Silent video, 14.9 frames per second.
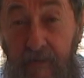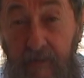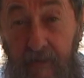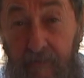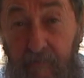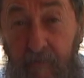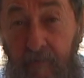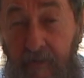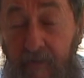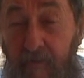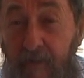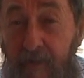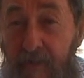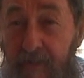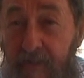Everyone
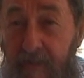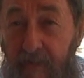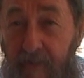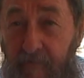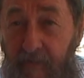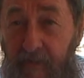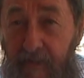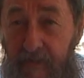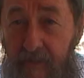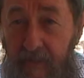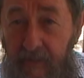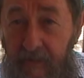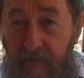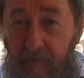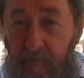agrees that they're
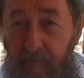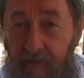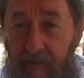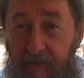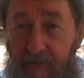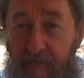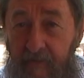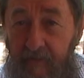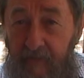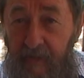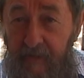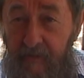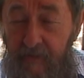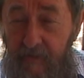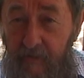vastly underpaid and that
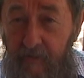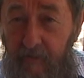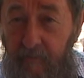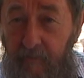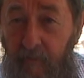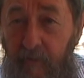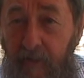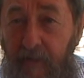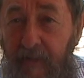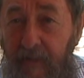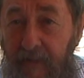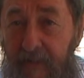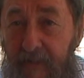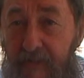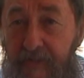they deserve a
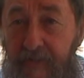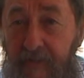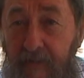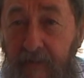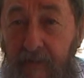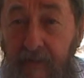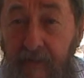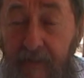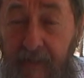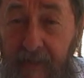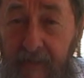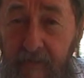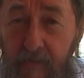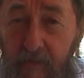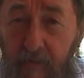rise.
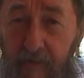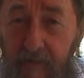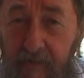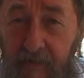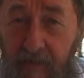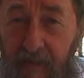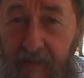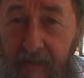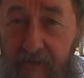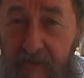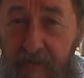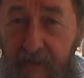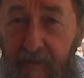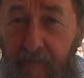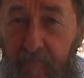And Julia Gillard
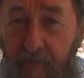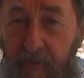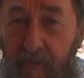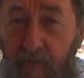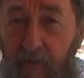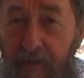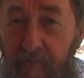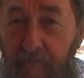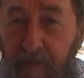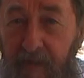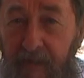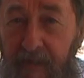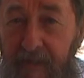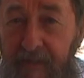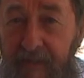has now put her weight
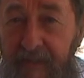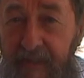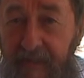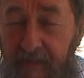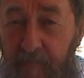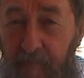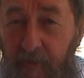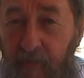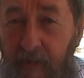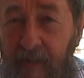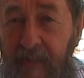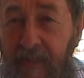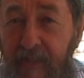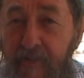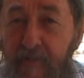behind getting them a
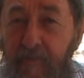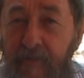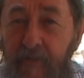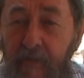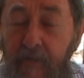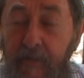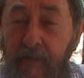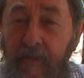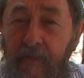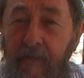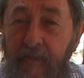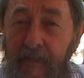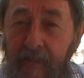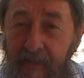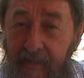rise, but not only
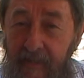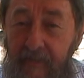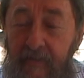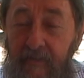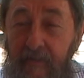that,